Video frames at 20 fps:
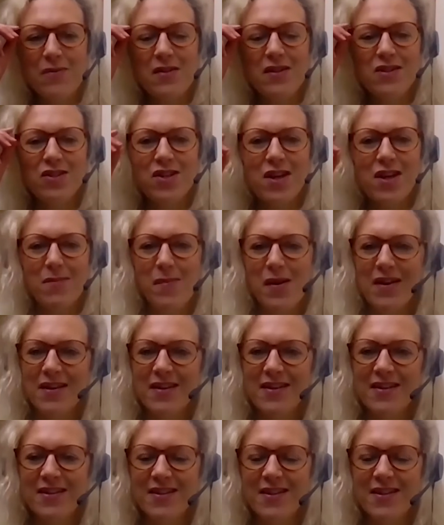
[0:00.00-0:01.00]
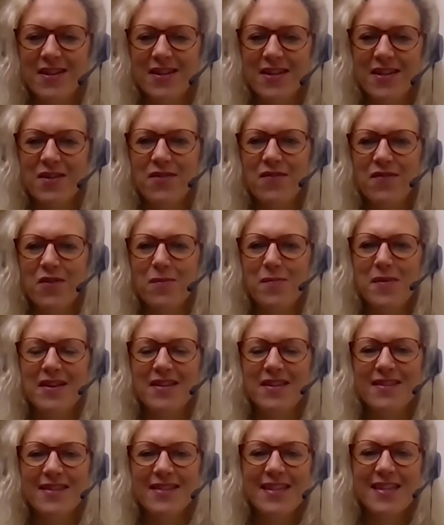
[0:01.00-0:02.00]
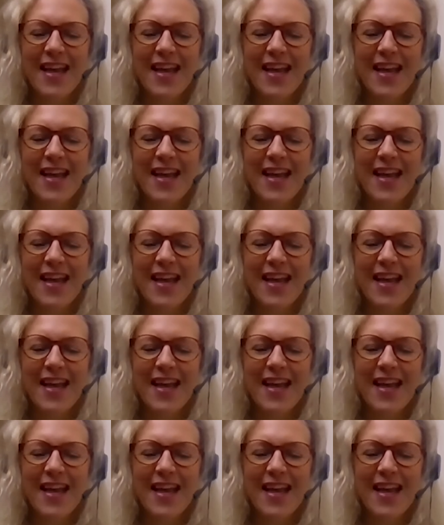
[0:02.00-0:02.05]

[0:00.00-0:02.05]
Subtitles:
We'll check back in a few minutes.